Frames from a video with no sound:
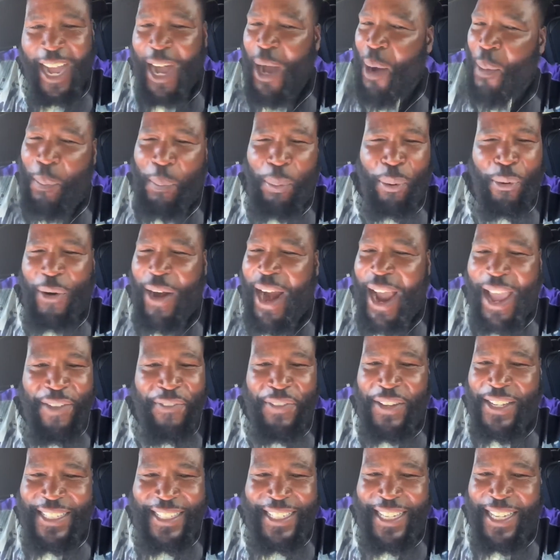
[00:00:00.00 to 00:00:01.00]
A
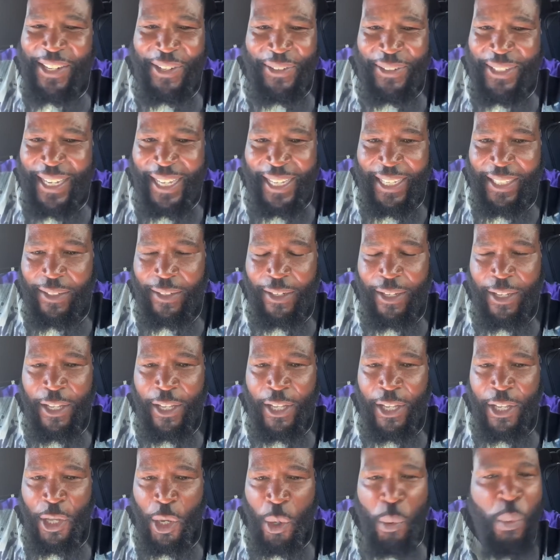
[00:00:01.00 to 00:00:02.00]
private dinner date.
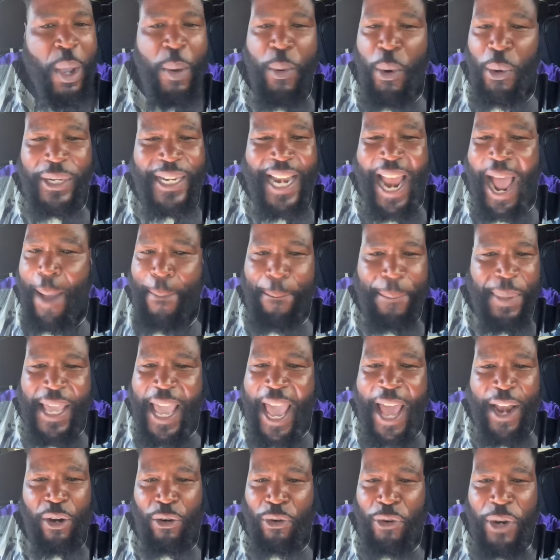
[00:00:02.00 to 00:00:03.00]
We will not
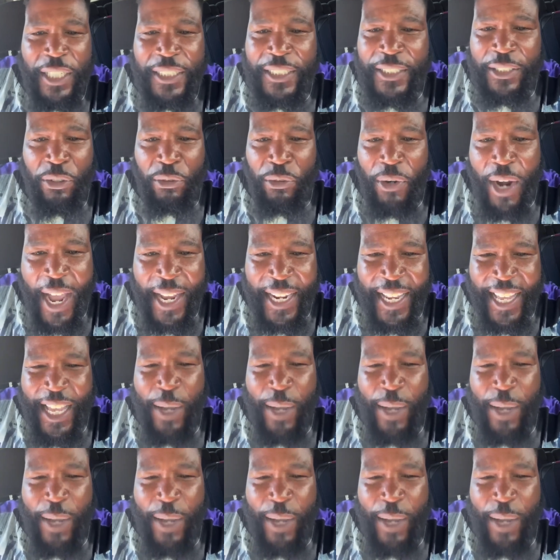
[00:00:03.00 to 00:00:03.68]
be at a restaurant.